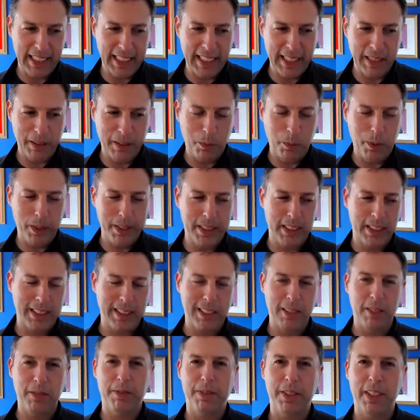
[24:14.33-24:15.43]
And it
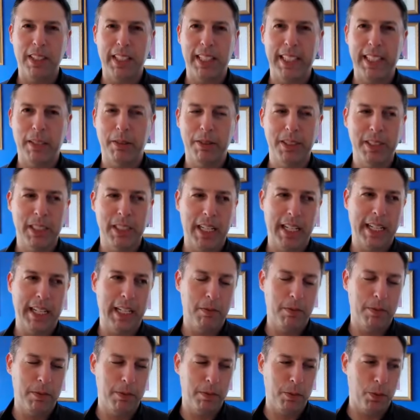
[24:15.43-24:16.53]
didn't feel like I was signing
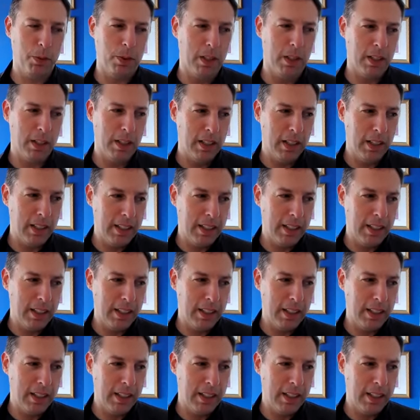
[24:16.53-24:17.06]
up for